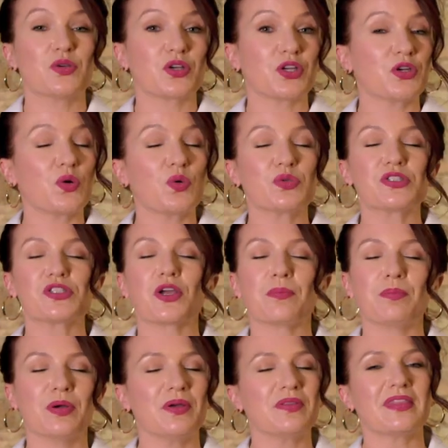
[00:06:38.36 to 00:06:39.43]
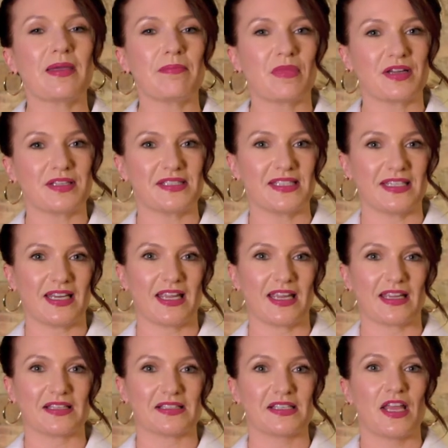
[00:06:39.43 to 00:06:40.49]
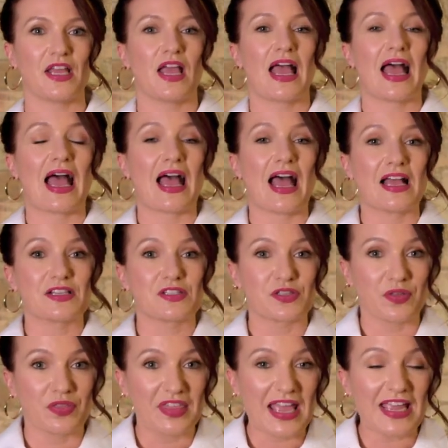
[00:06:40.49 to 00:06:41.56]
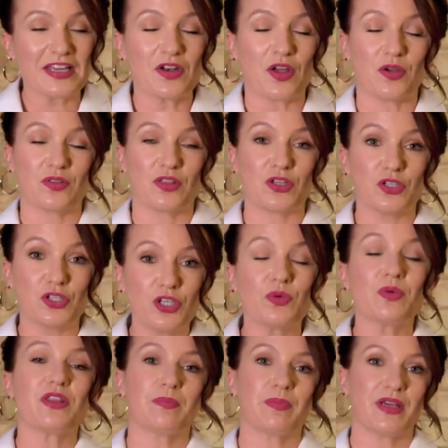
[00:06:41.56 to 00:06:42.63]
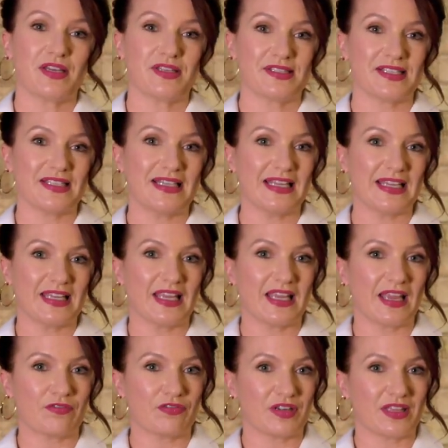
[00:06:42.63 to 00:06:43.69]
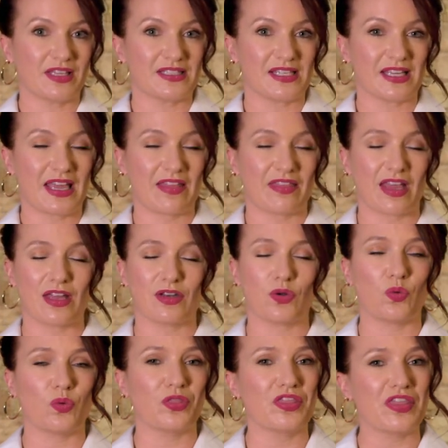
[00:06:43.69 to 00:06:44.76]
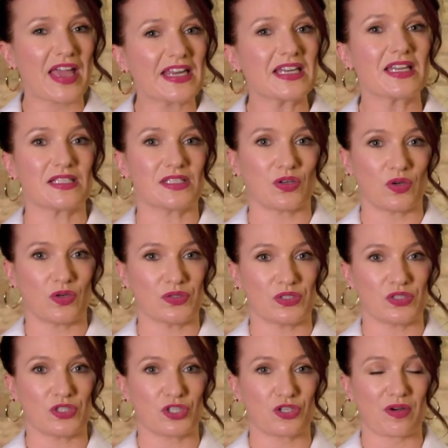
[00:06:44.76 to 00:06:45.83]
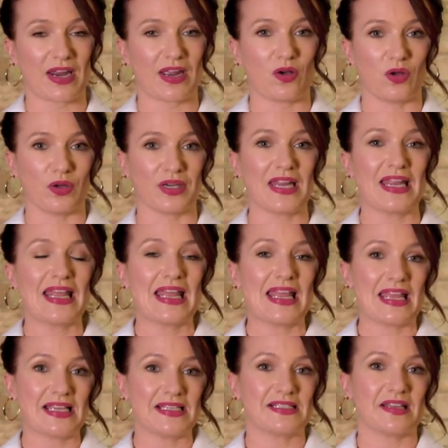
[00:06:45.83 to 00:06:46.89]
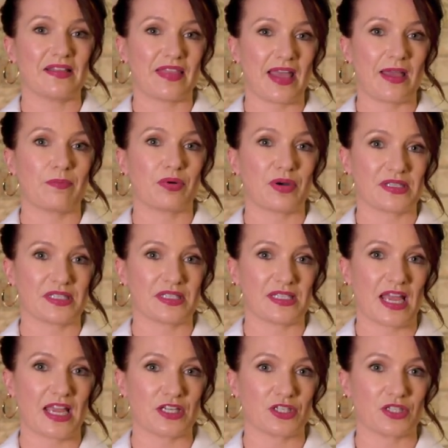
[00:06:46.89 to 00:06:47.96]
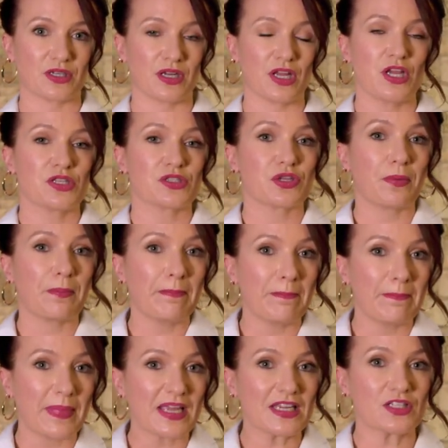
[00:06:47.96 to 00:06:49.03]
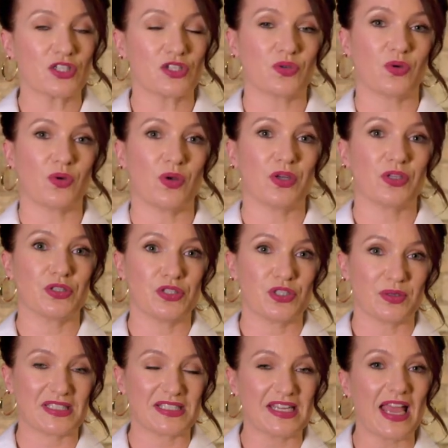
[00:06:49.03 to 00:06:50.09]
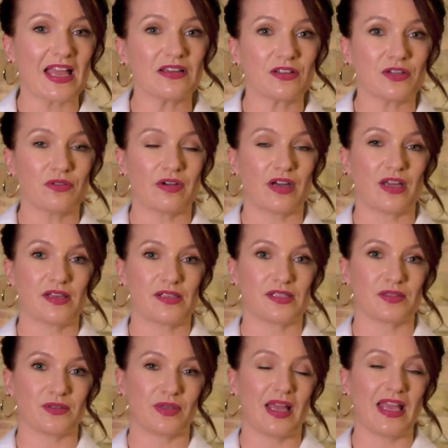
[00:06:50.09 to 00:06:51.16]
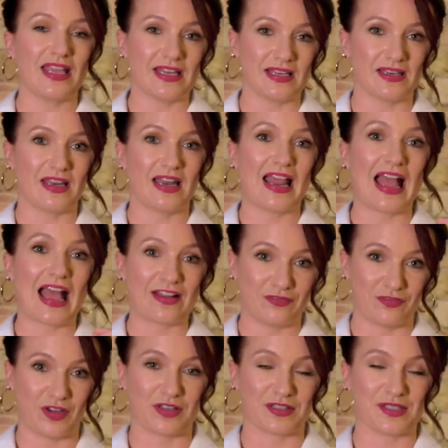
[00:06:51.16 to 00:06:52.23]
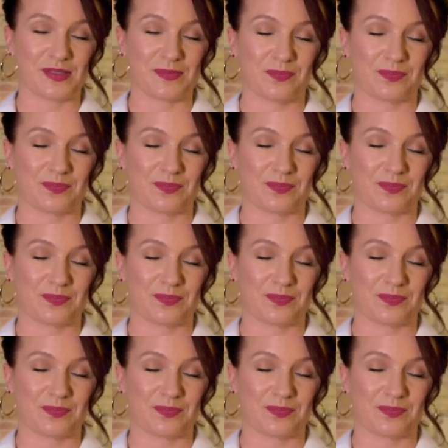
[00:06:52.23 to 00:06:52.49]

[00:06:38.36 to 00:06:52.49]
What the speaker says: can also put their minds at ease so they know that you are the person linking everything together and all they need to concentrate on is their presentation. So make sure you do a technical rehearsal in advance.